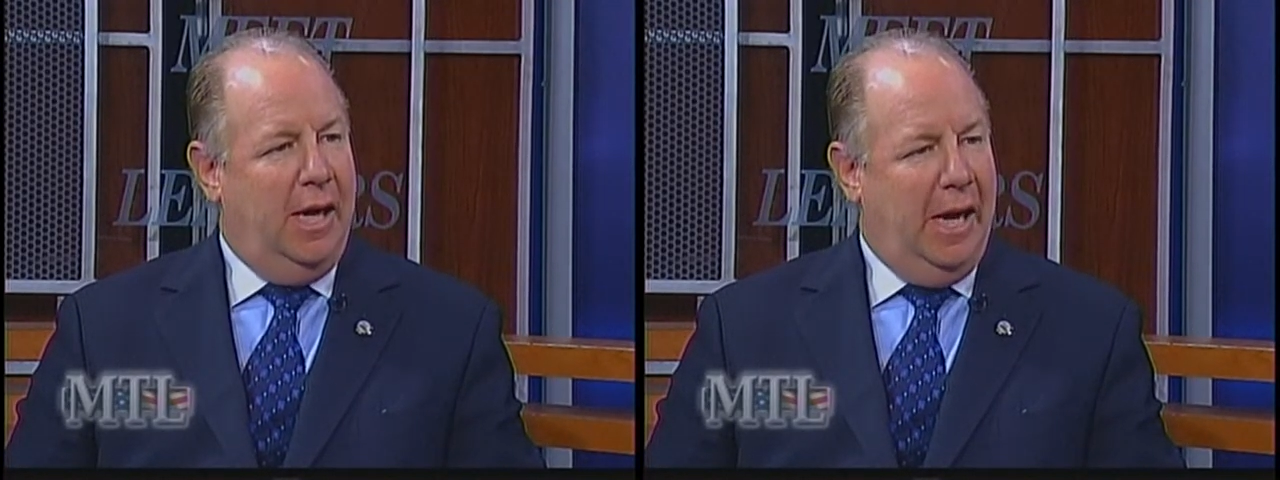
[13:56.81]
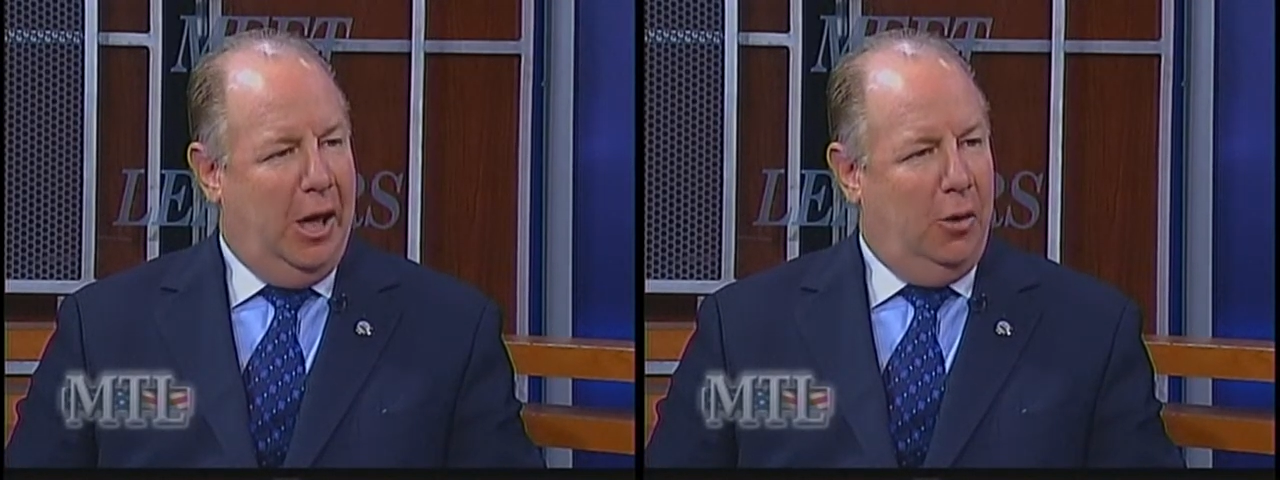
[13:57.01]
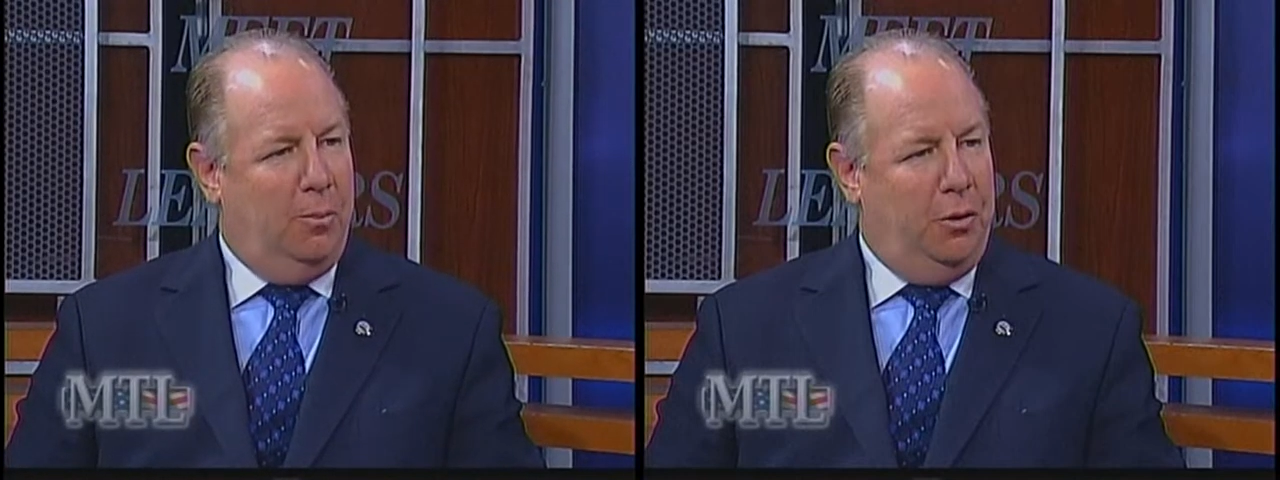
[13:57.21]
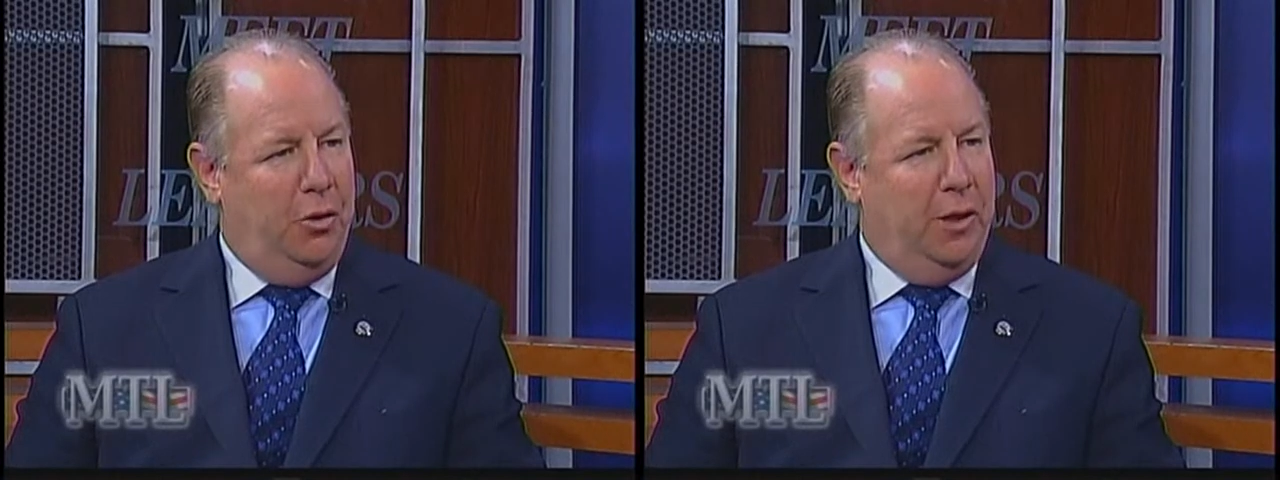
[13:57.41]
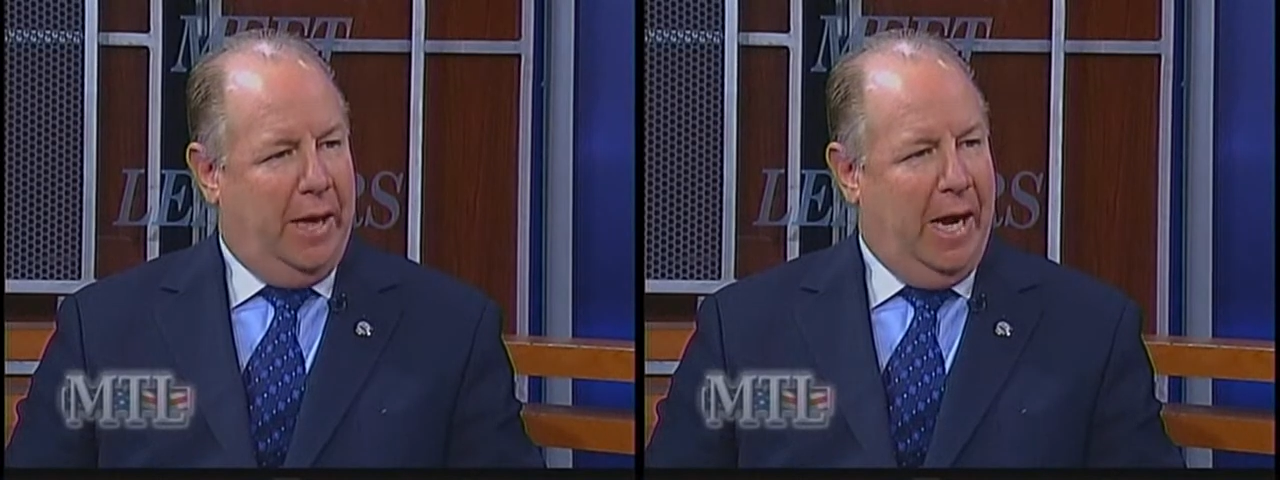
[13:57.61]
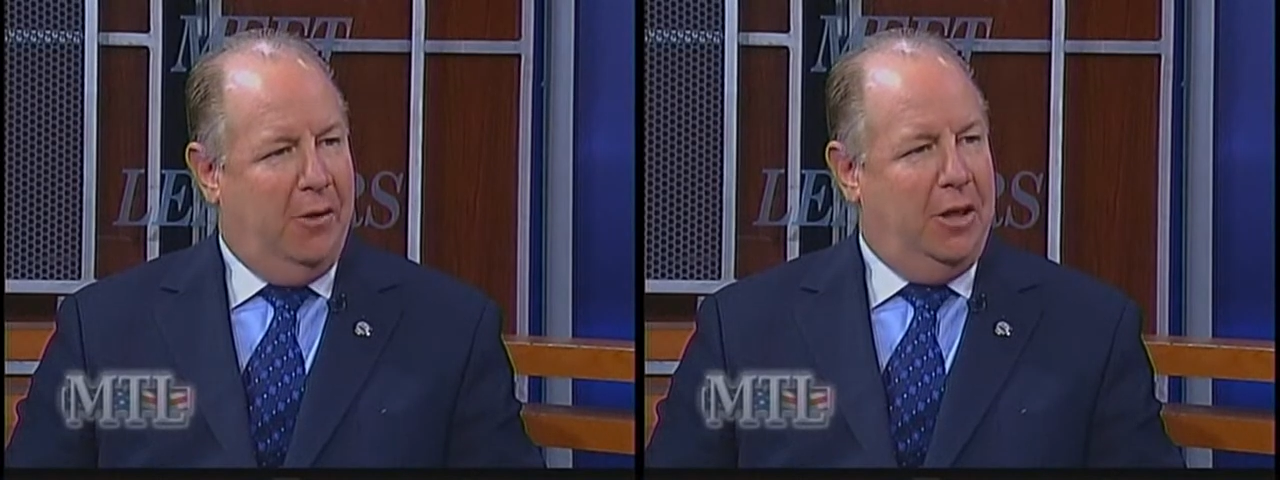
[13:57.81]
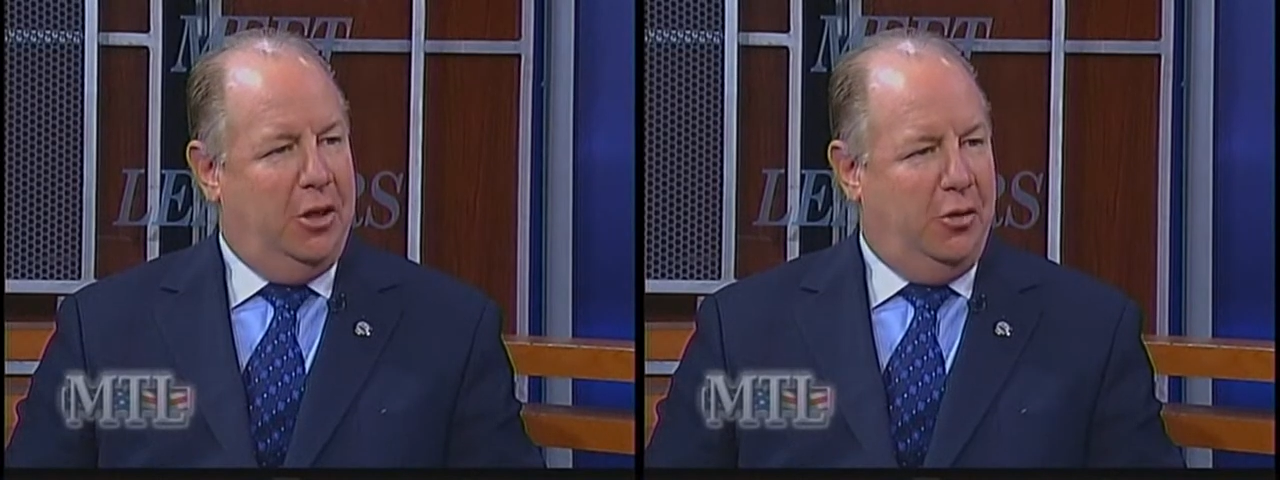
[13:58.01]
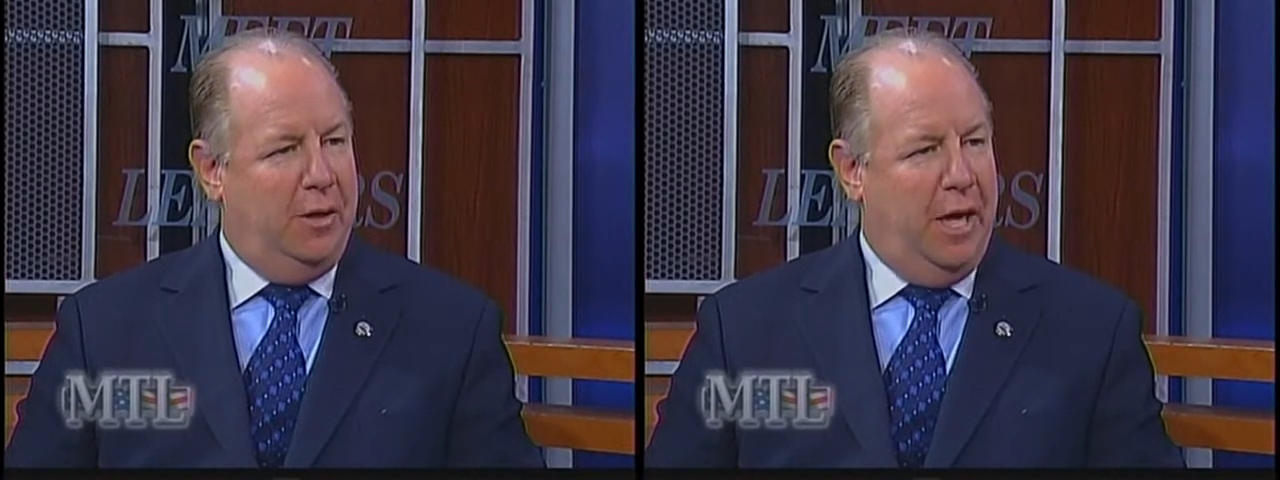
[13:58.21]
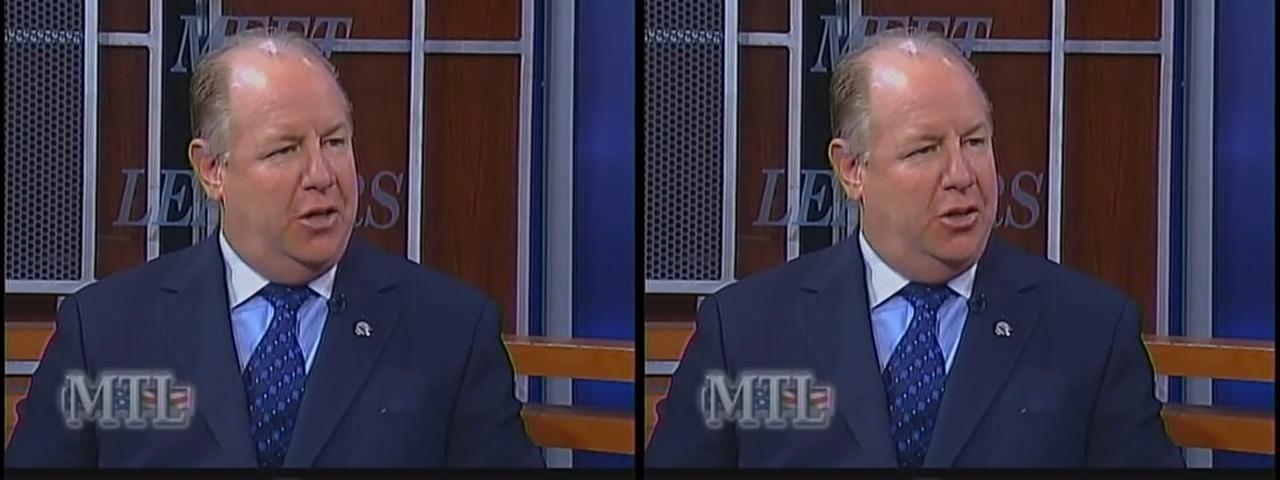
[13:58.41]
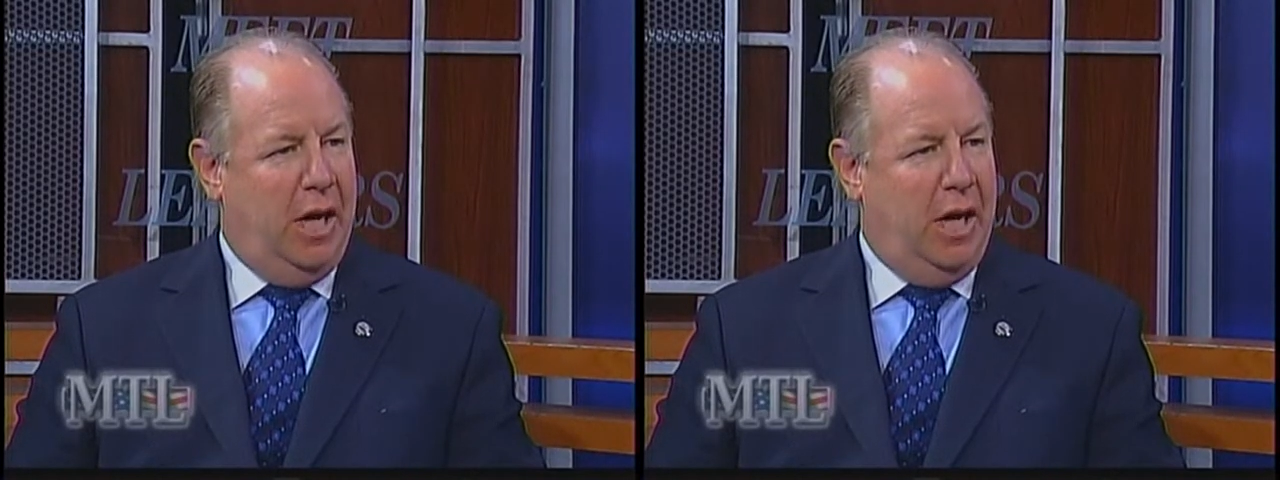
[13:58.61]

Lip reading: help your county create